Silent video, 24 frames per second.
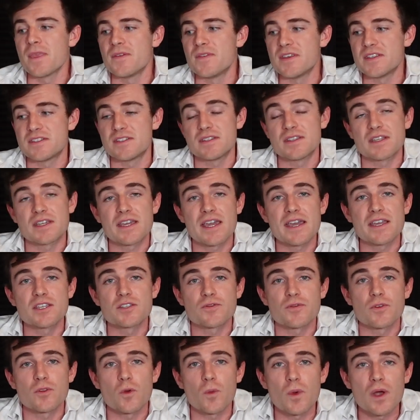This is the
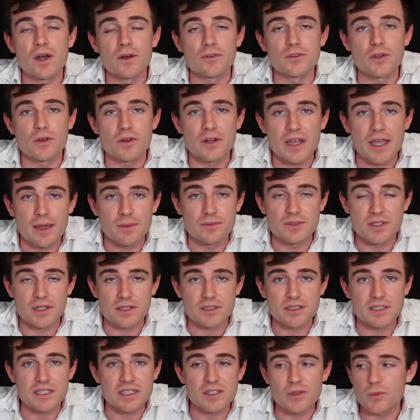case for the well-known
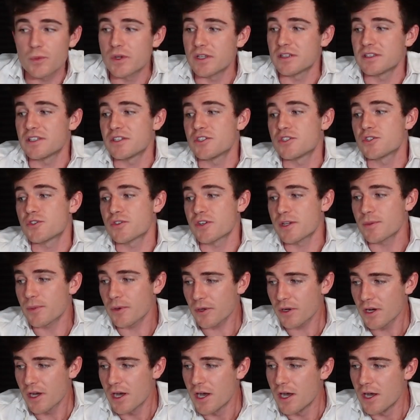abductee Whitley
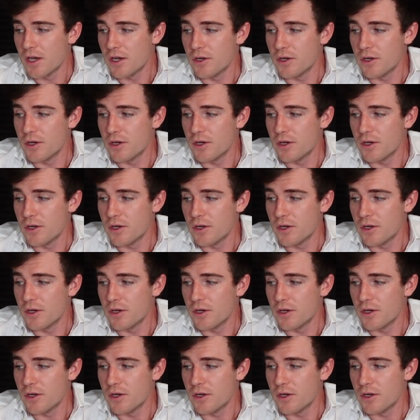Strieber,